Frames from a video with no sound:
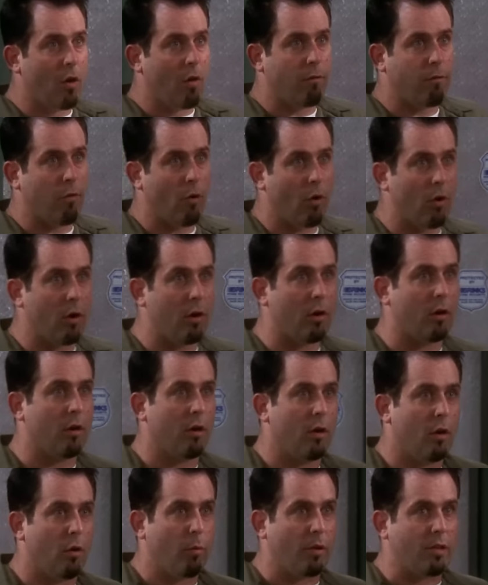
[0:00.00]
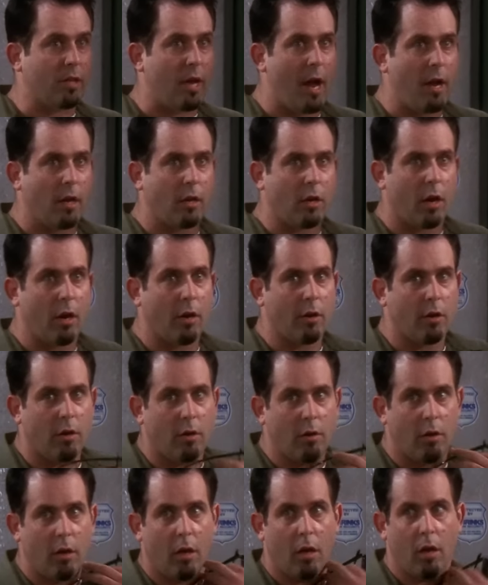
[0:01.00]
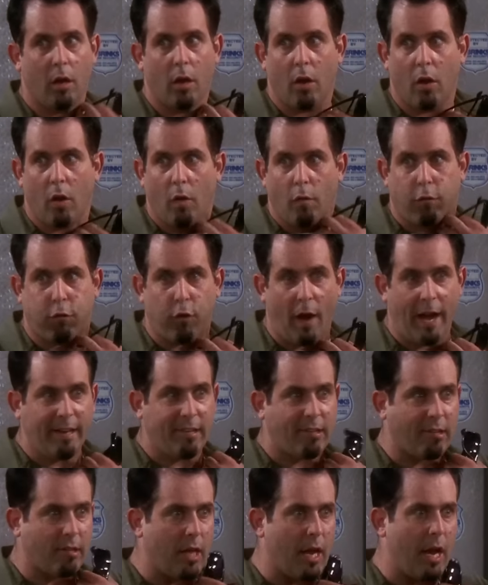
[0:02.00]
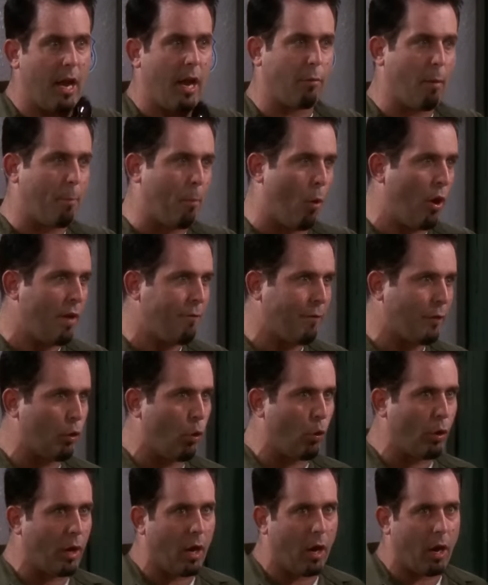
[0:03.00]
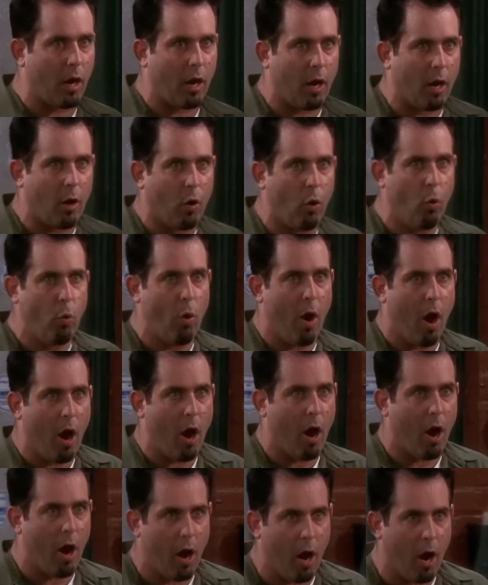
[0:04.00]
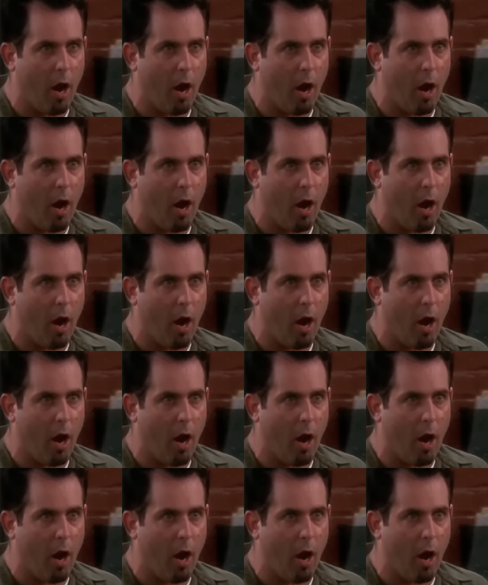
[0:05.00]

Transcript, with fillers: for retired Colonel Frank Slade reporting for duty. Hoorah!